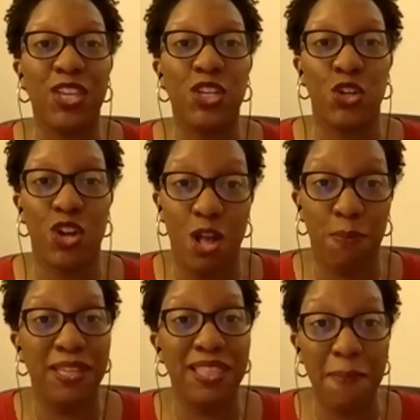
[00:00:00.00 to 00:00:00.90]
you're
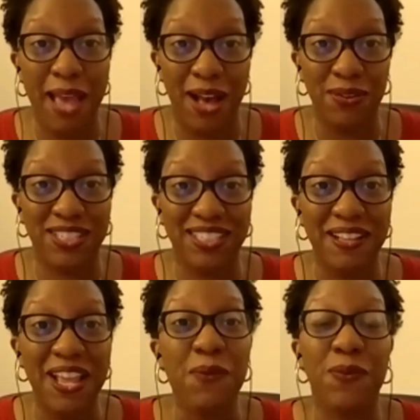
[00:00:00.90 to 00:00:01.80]
helping them out
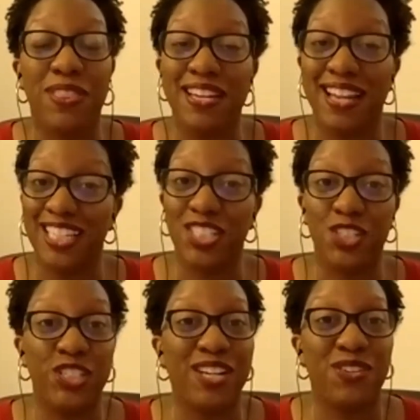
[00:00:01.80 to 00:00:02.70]
with a nice,
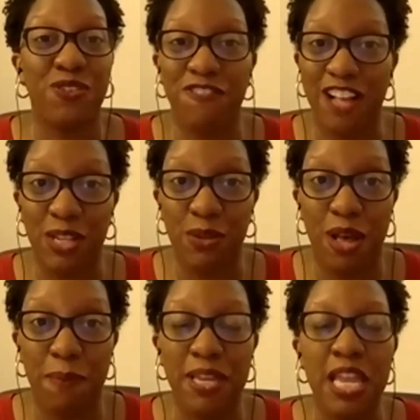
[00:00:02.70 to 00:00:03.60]
gentle follow-up,